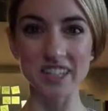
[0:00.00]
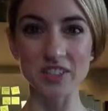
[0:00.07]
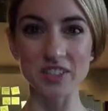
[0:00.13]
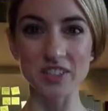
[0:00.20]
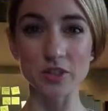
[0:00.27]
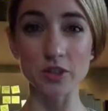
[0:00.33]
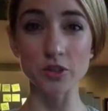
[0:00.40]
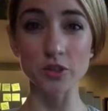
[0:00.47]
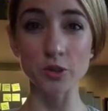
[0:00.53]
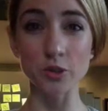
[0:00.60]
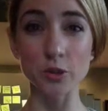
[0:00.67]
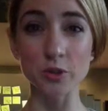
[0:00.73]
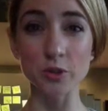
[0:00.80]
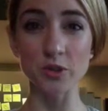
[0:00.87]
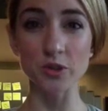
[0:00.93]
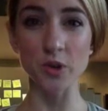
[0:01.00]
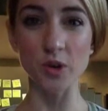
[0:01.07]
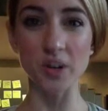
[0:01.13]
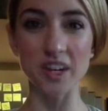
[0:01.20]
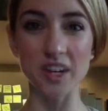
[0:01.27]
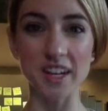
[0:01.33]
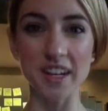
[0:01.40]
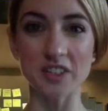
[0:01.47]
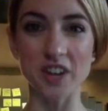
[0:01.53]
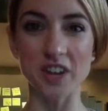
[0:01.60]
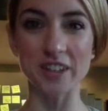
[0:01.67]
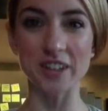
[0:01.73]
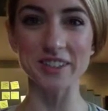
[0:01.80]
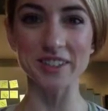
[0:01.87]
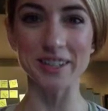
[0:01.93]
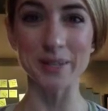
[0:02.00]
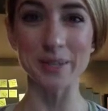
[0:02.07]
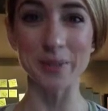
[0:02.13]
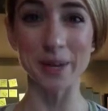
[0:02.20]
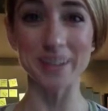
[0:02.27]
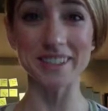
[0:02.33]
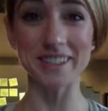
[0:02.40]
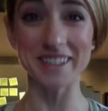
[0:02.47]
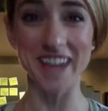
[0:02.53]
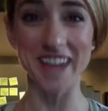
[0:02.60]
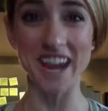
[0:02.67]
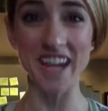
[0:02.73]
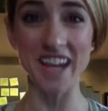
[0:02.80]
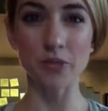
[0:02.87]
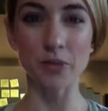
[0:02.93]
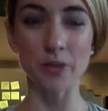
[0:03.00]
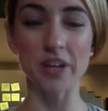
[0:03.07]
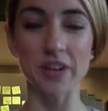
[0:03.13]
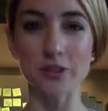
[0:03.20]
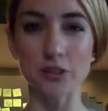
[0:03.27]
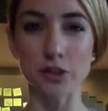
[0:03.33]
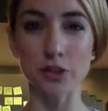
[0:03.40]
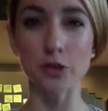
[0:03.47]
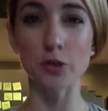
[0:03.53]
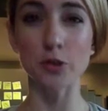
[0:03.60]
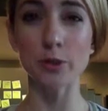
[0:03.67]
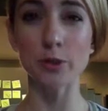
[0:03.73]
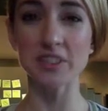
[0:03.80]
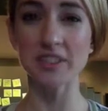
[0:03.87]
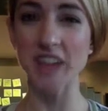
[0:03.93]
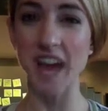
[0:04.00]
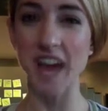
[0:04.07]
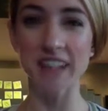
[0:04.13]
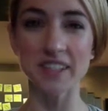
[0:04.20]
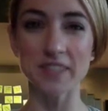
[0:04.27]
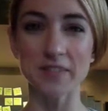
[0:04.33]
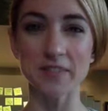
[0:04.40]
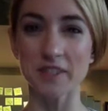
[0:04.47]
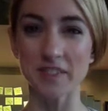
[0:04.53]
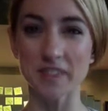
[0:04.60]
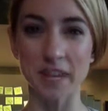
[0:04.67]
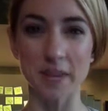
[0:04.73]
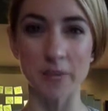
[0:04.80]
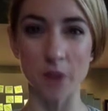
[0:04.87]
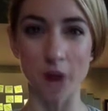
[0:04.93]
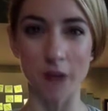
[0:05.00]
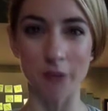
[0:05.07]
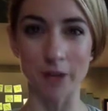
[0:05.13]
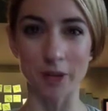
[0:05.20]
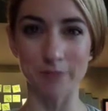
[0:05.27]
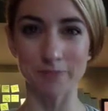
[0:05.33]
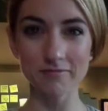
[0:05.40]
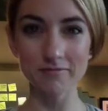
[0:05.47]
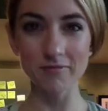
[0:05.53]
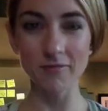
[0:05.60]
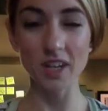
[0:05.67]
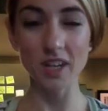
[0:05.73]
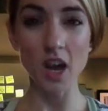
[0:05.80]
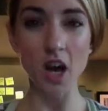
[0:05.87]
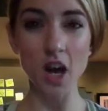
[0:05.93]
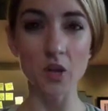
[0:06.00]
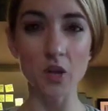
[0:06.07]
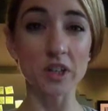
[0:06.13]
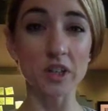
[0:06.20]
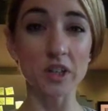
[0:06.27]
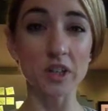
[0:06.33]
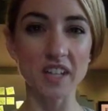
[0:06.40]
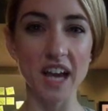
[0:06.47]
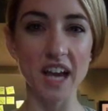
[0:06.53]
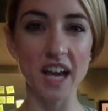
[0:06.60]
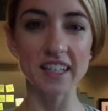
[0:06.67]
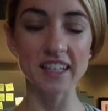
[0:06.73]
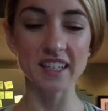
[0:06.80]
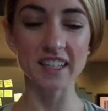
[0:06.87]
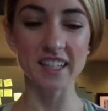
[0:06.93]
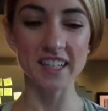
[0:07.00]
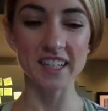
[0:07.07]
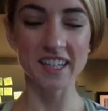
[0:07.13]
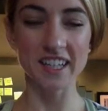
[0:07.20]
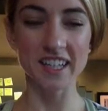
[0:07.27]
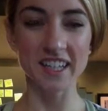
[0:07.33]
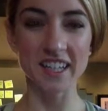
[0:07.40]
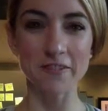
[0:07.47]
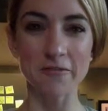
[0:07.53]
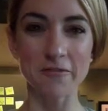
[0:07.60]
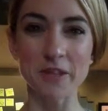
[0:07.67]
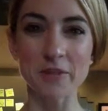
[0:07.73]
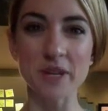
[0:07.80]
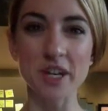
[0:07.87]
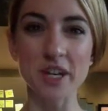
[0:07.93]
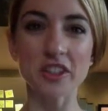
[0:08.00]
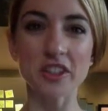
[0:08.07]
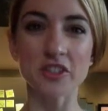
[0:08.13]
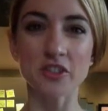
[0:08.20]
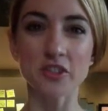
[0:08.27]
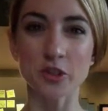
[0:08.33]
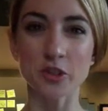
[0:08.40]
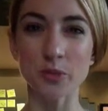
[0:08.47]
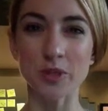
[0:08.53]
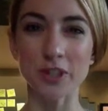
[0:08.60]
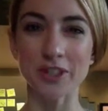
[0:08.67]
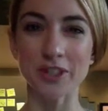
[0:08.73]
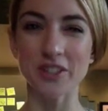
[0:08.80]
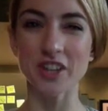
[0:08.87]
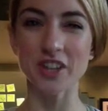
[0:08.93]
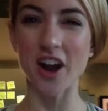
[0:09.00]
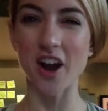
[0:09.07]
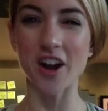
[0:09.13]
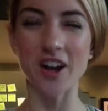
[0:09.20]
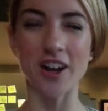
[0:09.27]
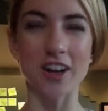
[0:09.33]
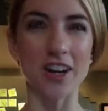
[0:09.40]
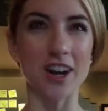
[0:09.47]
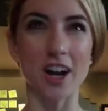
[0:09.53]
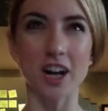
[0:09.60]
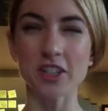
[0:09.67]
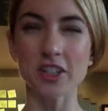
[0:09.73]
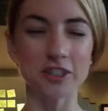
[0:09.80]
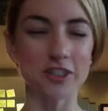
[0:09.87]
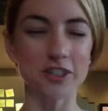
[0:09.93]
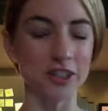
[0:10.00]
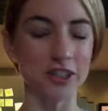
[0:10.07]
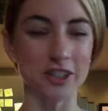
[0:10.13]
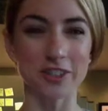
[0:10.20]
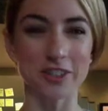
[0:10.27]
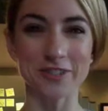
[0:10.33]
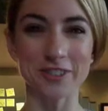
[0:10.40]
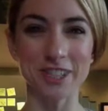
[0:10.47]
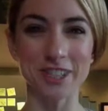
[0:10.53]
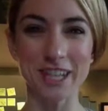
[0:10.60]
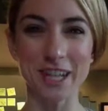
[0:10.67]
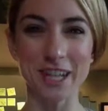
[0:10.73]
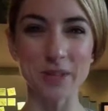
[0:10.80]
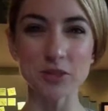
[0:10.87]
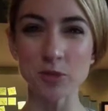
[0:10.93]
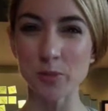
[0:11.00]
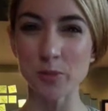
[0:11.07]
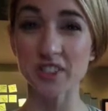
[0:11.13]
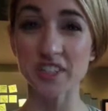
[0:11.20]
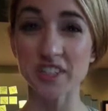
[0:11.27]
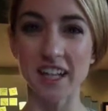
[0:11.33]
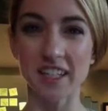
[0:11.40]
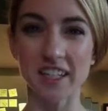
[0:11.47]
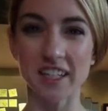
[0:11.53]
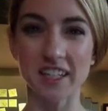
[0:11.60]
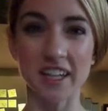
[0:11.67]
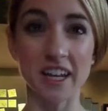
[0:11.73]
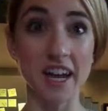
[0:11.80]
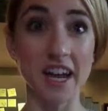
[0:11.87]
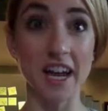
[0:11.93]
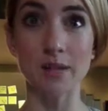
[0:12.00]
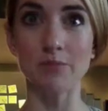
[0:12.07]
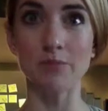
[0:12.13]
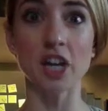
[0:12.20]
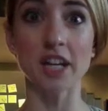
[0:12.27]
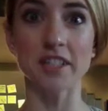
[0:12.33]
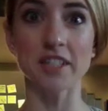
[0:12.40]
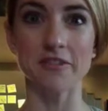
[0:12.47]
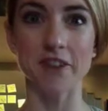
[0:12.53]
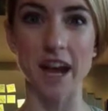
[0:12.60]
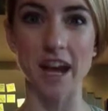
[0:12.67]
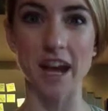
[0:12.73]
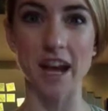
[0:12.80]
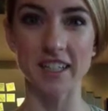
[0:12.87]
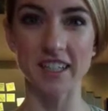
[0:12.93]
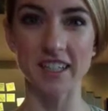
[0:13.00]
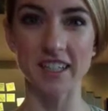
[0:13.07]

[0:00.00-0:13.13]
So the true story starts in the present day with two sides of the same problem. On one side, female consumers are underserved, misrepresented, and objectified